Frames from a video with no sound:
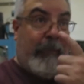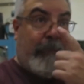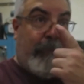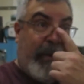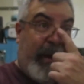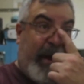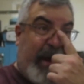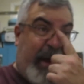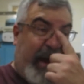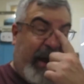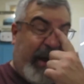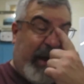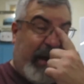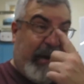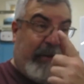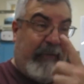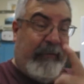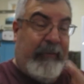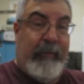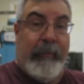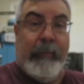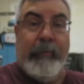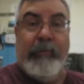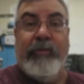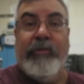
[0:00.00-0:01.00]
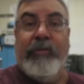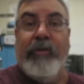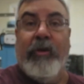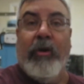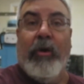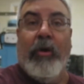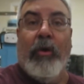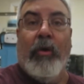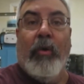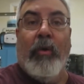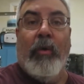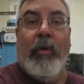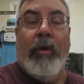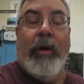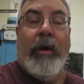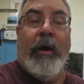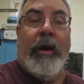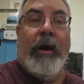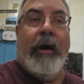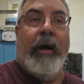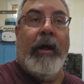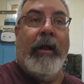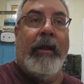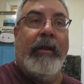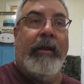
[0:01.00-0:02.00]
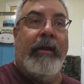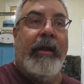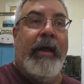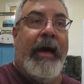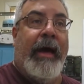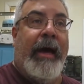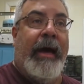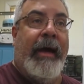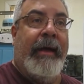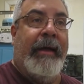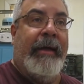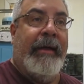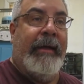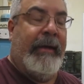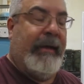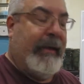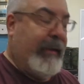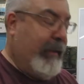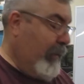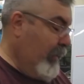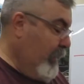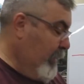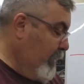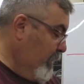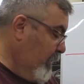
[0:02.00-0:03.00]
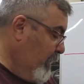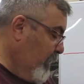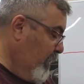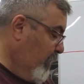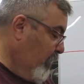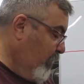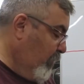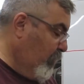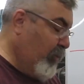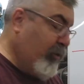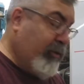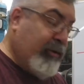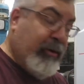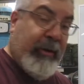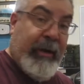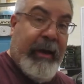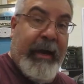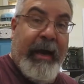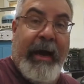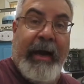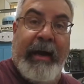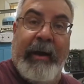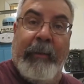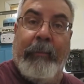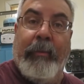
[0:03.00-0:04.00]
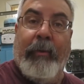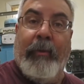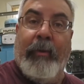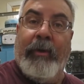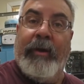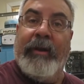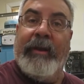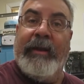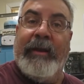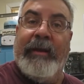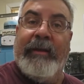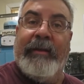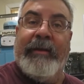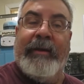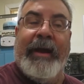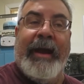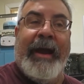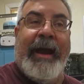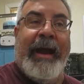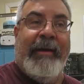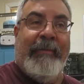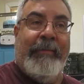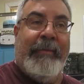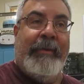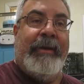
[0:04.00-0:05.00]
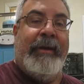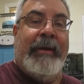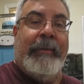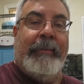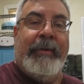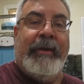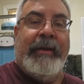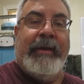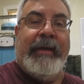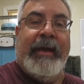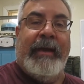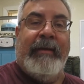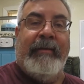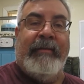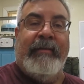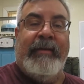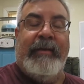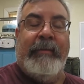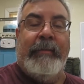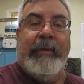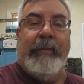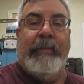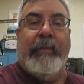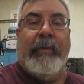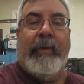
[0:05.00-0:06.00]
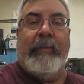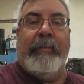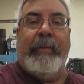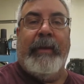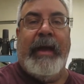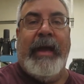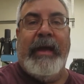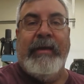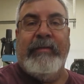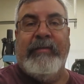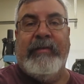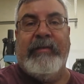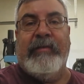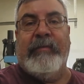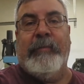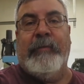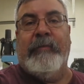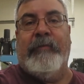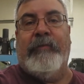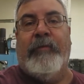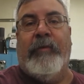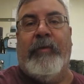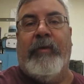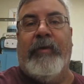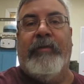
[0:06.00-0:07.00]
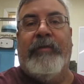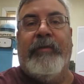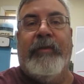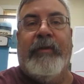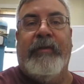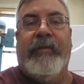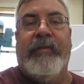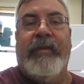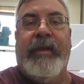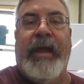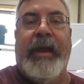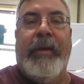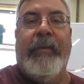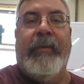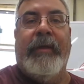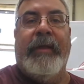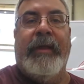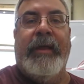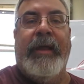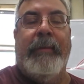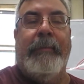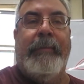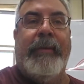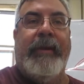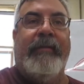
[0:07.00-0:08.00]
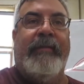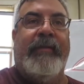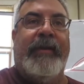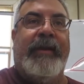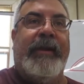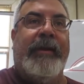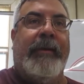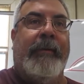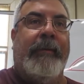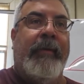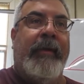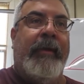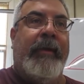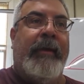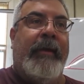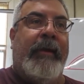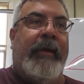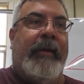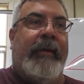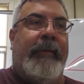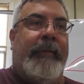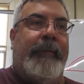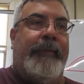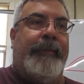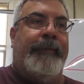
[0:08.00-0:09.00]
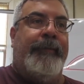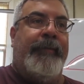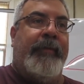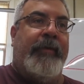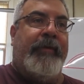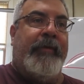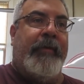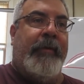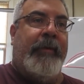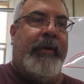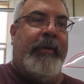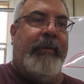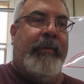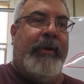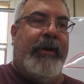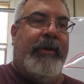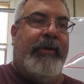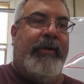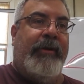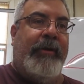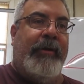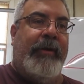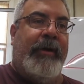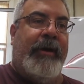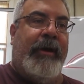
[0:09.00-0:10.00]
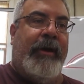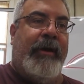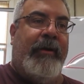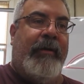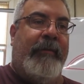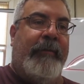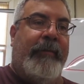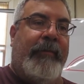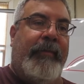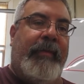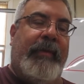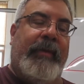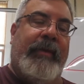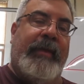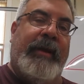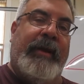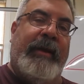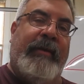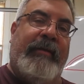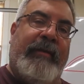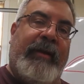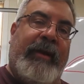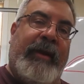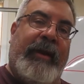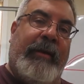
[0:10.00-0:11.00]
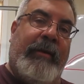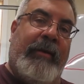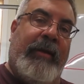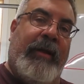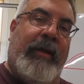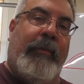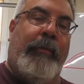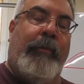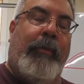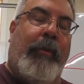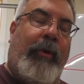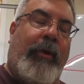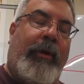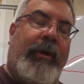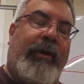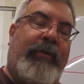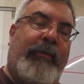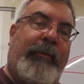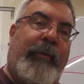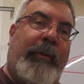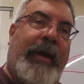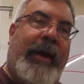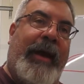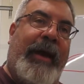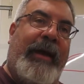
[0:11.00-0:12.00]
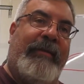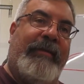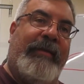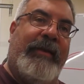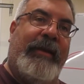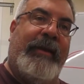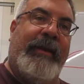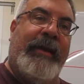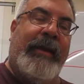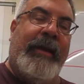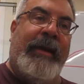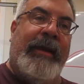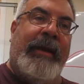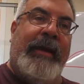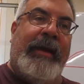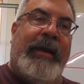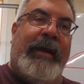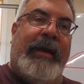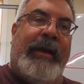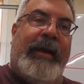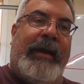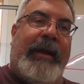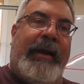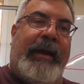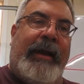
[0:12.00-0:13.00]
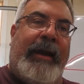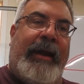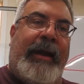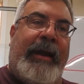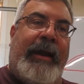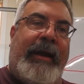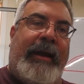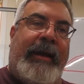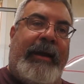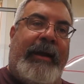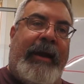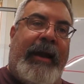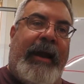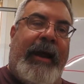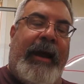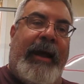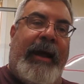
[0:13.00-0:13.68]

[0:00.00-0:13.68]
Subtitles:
back from Joe, I'll you know, show you how to pour the other half. I mean, you guys seen me pour plastics before, so it's not really that big of a deal. So what I'm going to do here, like I said, I'll pour this plastic, and then